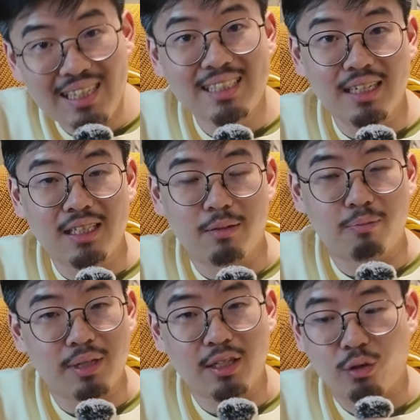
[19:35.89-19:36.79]
easily
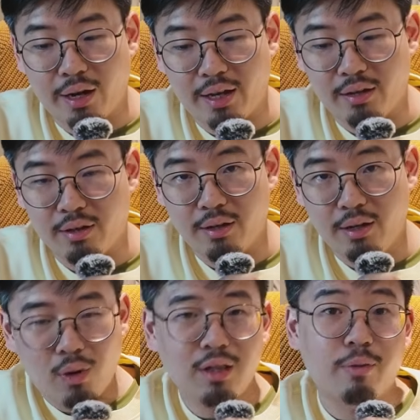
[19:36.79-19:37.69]
deplete your hand.
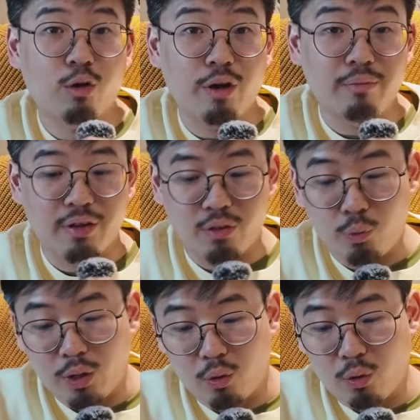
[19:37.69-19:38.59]
What about Grandmother
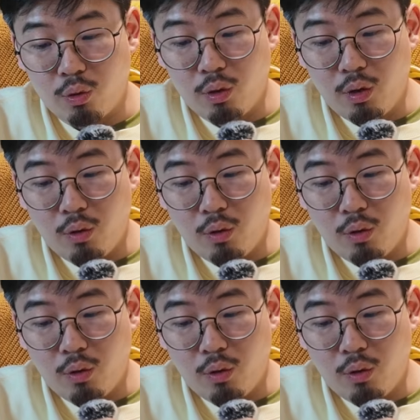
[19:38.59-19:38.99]
Willow?